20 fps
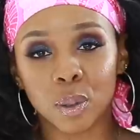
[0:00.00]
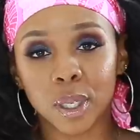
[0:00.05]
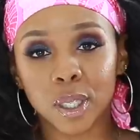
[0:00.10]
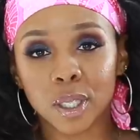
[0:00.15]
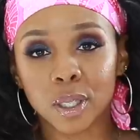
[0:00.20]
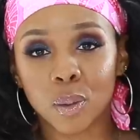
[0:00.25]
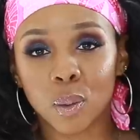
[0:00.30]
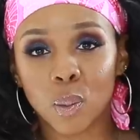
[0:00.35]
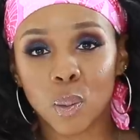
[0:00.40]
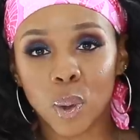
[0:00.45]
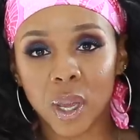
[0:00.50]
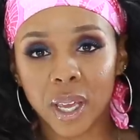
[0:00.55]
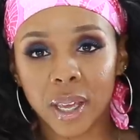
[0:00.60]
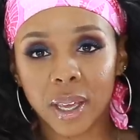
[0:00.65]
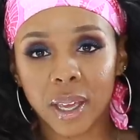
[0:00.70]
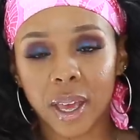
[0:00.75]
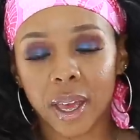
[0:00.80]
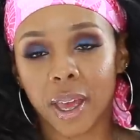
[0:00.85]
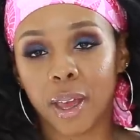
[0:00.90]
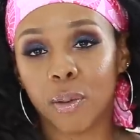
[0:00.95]
once a
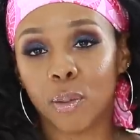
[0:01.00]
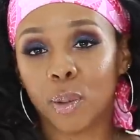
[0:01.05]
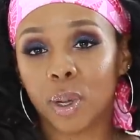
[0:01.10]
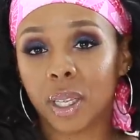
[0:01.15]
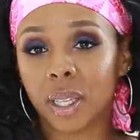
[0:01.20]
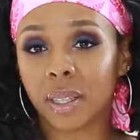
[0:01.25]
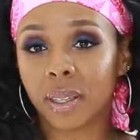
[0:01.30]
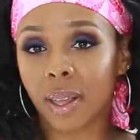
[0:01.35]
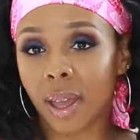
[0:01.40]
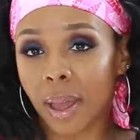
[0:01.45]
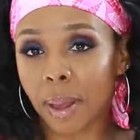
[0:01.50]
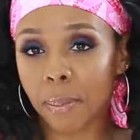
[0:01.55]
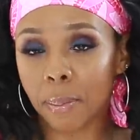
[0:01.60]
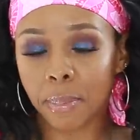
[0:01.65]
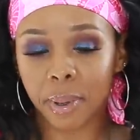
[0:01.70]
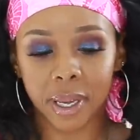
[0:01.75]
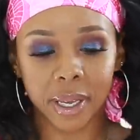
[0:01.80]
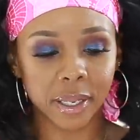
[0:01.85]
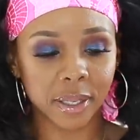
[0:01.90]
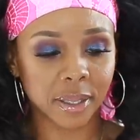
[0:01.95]
week and with that
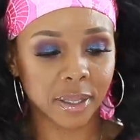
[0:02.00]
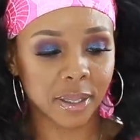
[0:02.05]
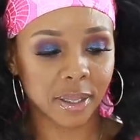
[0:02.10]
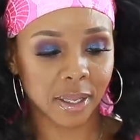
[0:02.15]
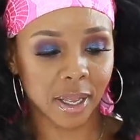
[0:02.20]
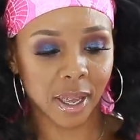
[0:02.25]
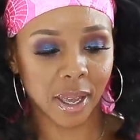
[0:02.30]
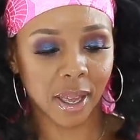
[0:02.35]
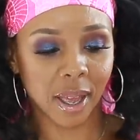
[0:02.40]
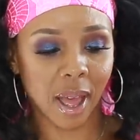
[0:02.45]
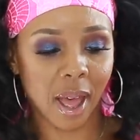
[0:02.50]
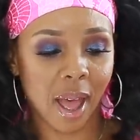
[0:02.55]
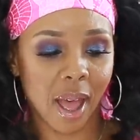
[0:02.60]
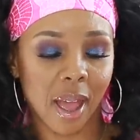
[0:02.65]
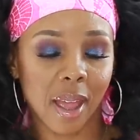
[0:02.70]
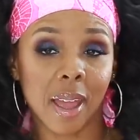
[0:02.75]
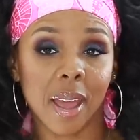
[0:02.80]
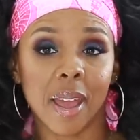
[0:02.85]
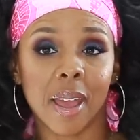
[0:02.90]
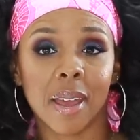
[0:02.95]
being said,
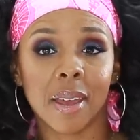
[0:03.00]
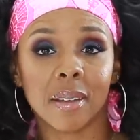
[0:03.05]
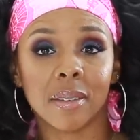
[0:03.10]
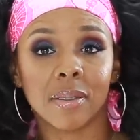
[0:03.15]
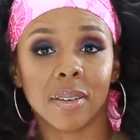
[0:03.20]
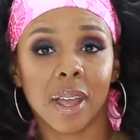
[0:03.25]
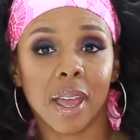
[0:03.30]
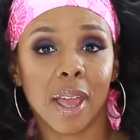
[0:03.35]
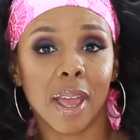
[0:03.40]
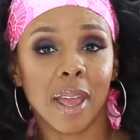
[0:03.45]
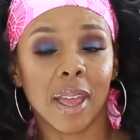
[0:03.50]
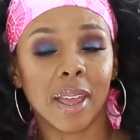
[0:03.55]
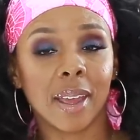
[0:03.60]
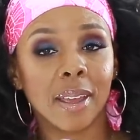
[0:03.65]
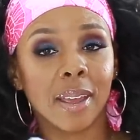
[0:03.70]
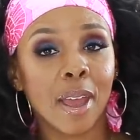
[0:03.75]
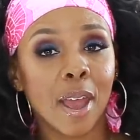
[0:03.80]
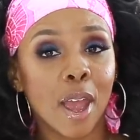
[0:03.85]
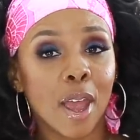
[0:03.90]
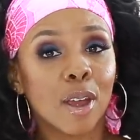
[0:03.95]
I have a
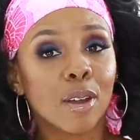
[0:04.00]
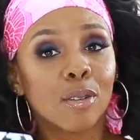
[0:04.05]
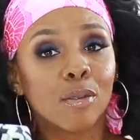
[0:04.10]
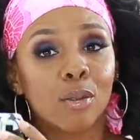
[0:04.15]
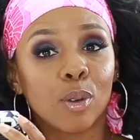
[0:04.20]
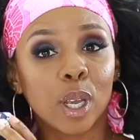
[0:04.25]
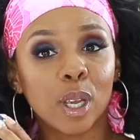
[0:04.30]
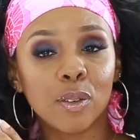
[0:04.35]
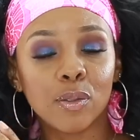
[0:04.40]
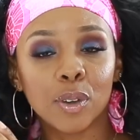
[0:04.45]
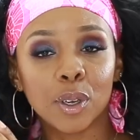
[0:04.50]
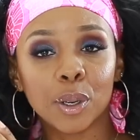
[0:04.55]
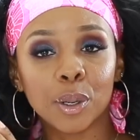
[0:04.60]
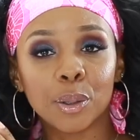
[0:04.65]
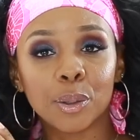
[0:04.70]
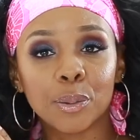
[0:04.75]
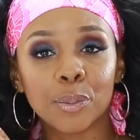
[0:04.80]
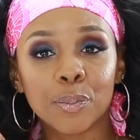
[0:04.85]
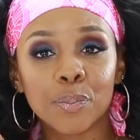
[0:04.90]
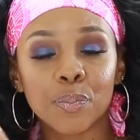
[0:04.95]

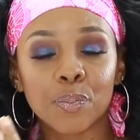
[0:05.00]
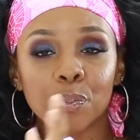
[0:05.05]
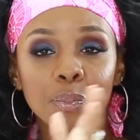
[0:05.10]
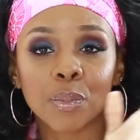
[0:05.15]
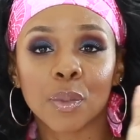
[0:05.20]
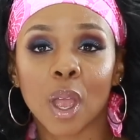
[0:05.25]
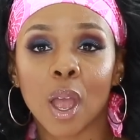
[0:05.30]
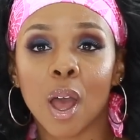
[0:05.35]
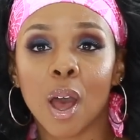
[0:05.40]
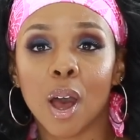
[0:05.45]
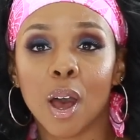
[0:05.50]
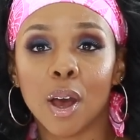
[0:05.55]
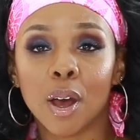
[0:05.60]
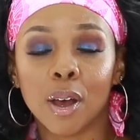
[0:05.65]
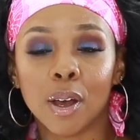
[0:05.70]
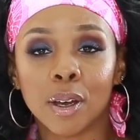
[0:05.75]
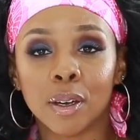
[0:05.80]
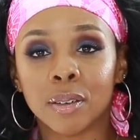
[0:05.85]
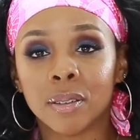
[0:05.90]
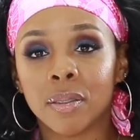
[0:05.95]
review
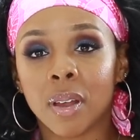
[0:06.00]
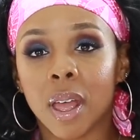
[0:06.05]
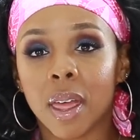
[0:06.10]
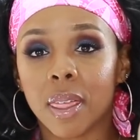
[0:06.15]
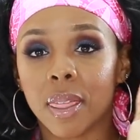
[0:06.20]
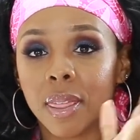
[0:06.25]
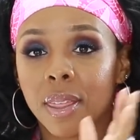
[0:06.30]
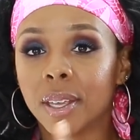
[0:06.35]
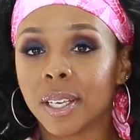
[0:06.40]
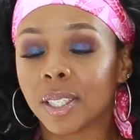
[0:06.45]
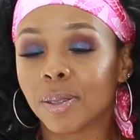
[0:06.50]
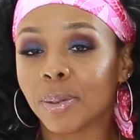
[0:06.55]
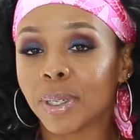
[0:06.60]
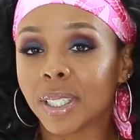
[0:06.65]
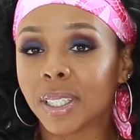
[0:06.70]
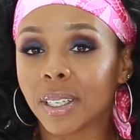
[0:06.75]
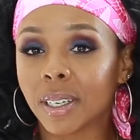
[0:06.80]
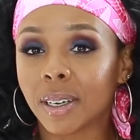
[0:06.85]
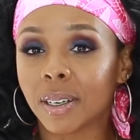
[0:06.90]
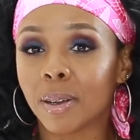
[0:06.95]
of this
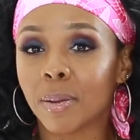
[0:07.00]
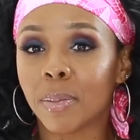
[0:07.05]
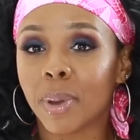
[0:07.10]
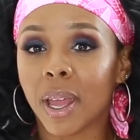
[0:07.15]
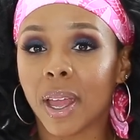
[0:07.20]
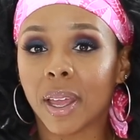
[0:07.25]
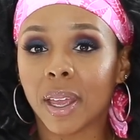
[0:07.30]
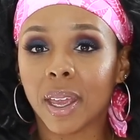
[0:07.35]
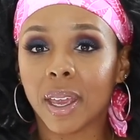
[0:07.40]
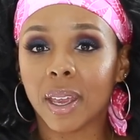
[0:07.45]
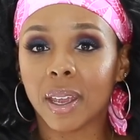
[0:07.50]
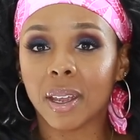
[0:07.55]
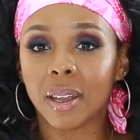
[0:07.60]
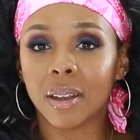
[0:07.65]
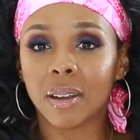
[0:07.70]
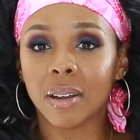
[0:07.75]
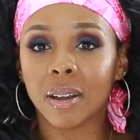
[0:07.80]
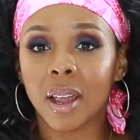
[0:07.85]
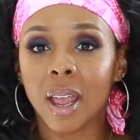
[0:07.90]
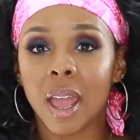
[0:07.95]
particular bag
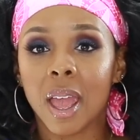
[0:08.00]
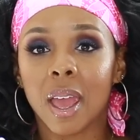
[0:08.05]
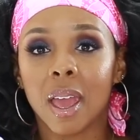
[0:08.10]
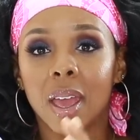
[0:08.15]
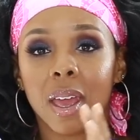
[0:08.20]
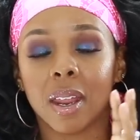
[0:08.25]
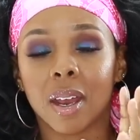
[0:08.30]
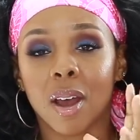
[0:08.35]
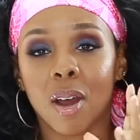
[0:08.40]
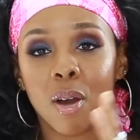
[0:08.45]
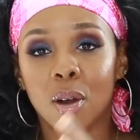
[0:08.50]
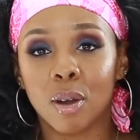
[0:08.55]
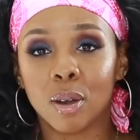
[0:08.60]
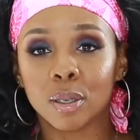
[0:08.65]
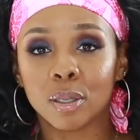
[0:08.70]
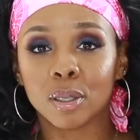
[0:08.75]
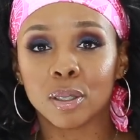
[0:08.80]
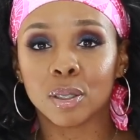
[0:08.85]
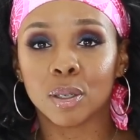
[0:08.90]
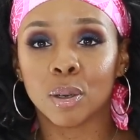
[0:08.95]
here and I
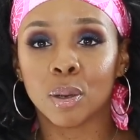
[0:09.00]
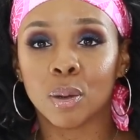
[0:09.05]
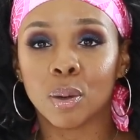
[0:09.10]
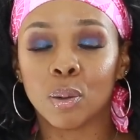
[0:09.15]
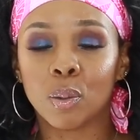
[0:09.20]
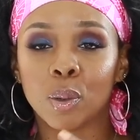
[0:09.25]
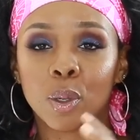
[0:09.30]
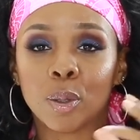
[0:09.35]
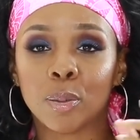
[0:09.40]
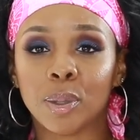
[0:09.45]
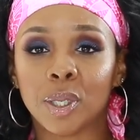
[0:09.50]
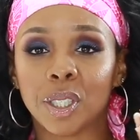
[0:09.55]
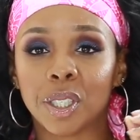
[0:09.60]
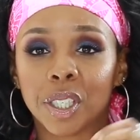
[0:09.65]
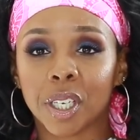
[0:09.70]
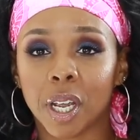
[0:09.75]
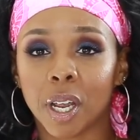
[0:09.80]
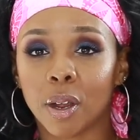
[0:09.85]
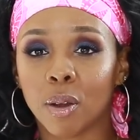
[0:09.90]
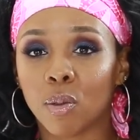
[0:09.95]
also will be
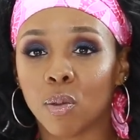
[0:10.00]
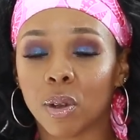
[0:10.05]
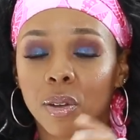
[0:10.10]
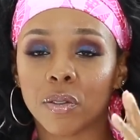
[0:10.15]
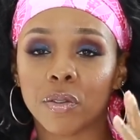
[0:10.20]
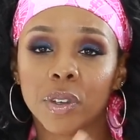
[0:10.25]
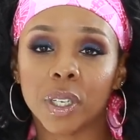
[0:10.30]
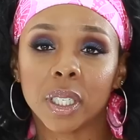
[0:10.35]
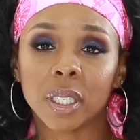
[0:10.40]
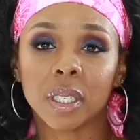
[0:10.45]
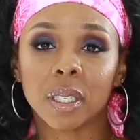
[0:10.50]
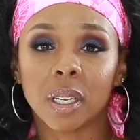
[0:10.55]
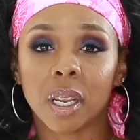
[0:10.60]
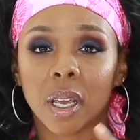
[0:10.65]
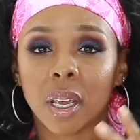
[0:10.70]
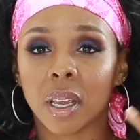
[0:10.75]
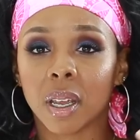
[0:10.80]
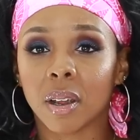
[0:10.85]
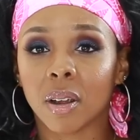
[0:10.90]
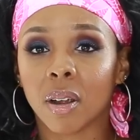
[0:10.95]
sharing what fits in
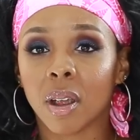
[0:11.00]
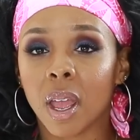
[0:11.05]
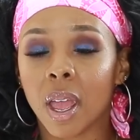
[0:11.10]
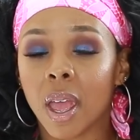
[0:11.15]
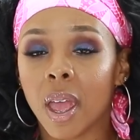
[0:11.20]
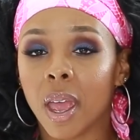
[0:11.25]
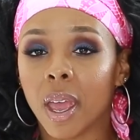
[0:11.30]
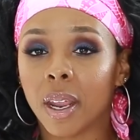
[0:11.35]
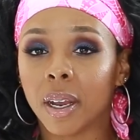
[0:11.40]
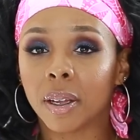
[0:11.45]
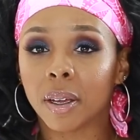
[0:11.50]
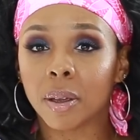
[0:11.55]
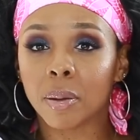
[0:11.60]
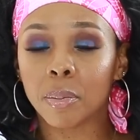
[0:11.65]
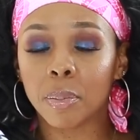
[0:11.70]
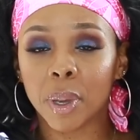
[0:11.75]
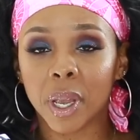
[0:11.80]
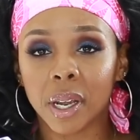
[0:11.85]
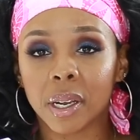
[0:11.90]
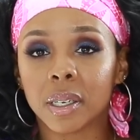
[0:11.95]
here and a
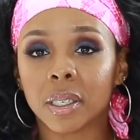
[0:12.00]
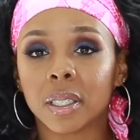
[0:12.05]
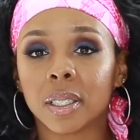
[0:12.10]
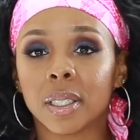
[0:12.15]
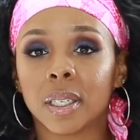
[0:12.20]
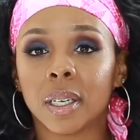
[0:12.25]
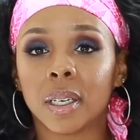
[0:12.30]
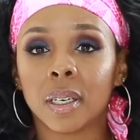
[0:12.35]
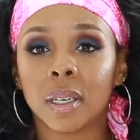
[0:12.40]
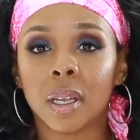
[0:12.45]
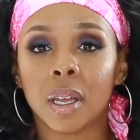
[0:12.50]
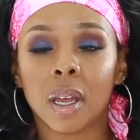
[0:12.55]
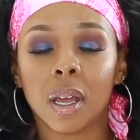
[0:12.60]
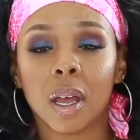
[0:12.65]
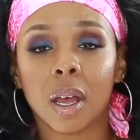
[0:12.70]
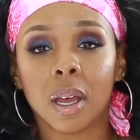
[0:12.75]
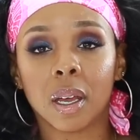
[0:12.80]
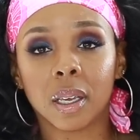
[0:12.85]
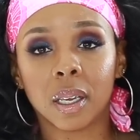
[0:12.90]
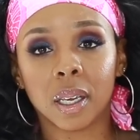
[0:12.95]
comparison
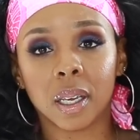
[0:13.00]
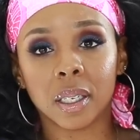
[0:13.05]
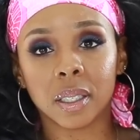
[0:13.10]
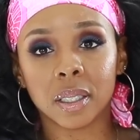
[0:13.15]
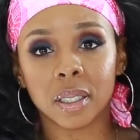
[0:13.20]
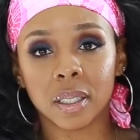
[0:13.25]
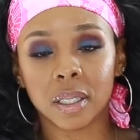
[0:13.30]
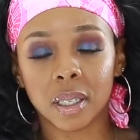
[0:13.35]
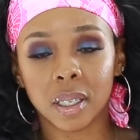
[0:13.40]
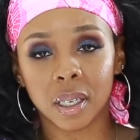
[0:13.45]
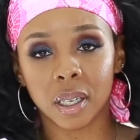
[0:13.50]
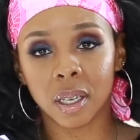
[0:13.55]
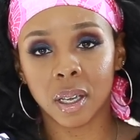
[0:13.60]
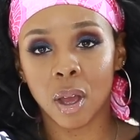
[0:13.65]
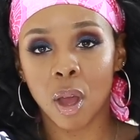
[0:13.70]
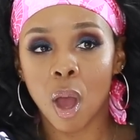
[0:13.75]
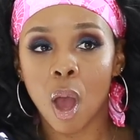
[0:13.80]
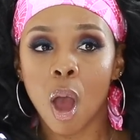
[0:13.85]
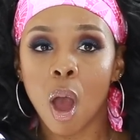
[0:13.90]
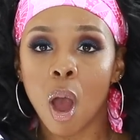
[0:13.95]
against the